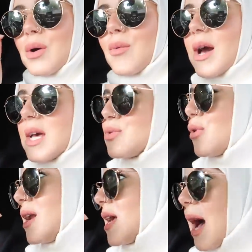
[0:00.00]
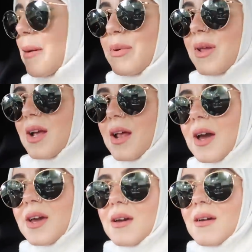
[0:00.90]
what is really happening,
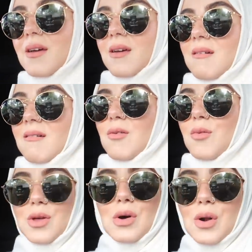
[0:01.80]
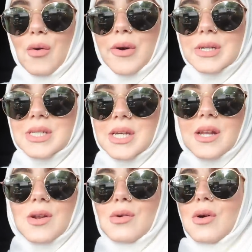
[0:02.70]
like with the whole
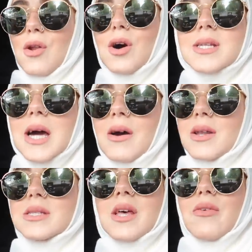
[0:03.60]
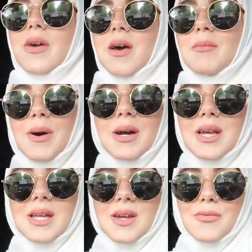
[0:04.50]
quarantine and the whole lockdown and stuff like that. But
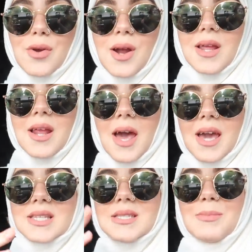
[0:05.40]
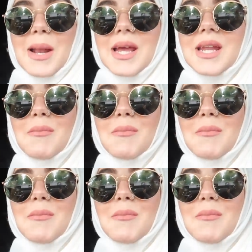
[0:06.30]
he didn't really like explain